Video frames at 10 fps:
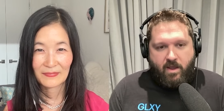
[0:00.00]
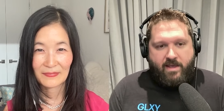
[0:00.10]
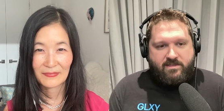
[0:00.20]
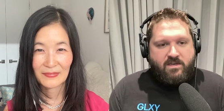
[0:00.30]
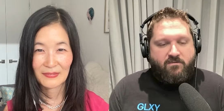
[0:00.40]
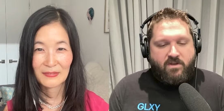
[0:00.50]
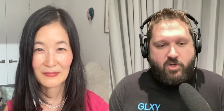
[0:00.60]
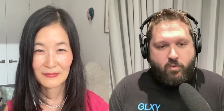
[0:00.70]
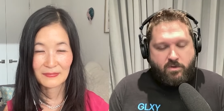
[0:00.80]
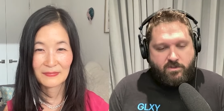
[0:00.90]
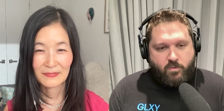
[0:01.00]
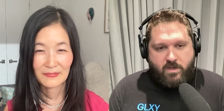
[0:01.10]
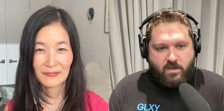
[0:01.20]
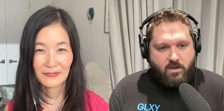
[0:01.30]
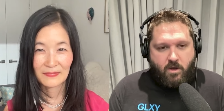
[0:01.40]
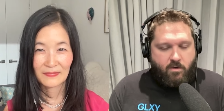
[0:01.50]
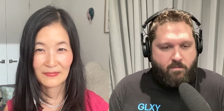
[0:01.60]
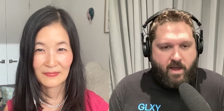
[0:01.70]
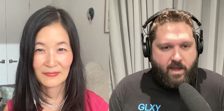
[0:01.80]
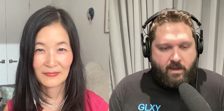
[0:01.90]
Speaker 1: as individuals, we can go
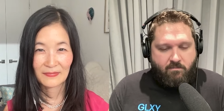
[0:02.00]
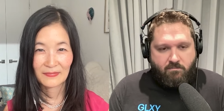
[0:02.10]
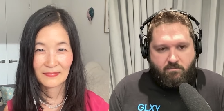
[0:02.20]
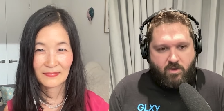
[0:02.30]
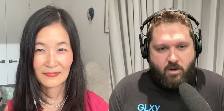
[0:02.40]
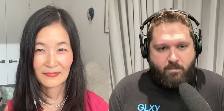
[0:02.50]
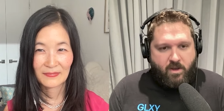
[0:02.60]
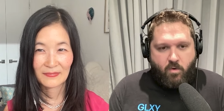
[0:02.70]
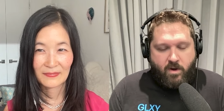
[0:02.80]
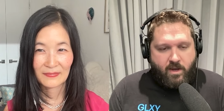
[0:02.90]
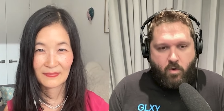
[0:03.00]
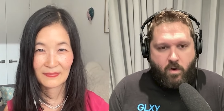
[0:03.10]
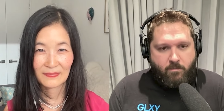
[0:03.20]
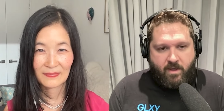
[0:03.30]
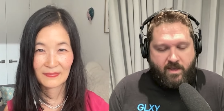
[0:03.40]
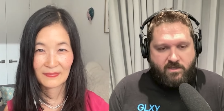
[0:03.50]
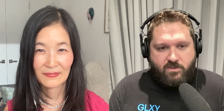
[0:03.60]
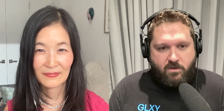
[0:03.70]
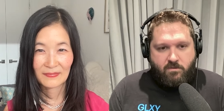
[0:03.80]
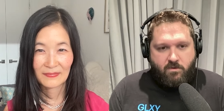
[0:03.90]
and buy you know bitcoin at
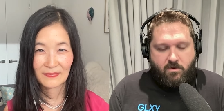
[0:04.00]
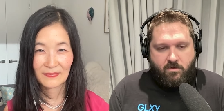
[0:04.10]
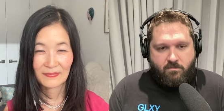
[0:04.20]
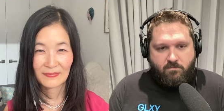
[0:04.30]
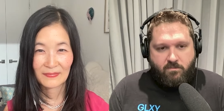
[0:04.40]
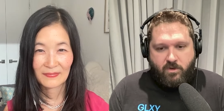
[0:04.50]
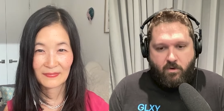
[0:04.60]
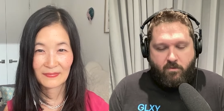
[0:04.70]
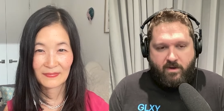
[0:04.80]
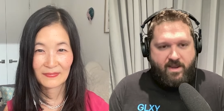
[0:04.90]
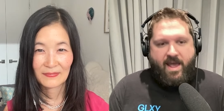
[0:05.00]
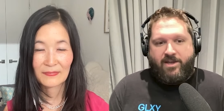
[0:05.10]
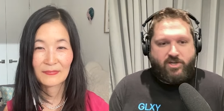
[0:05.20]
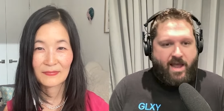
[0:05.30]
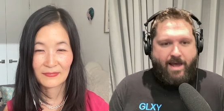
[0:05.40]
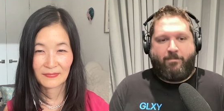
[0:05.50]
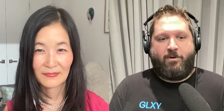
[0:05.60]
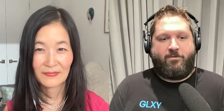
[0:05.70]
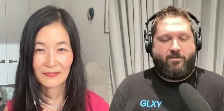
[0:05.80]
coinbase or or you know at cash app or